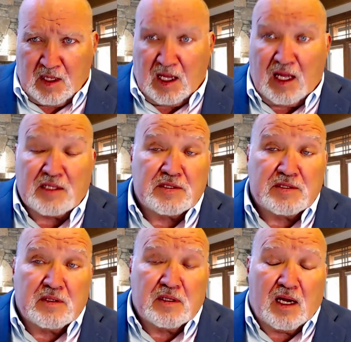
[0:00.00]
And
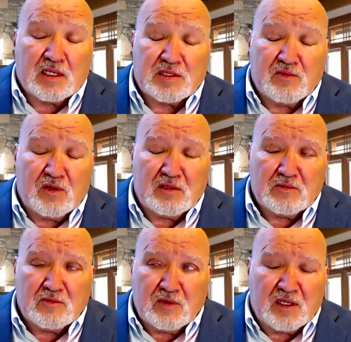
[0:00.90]
I said, well,
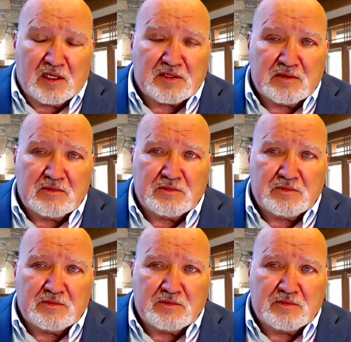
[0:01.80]
what else?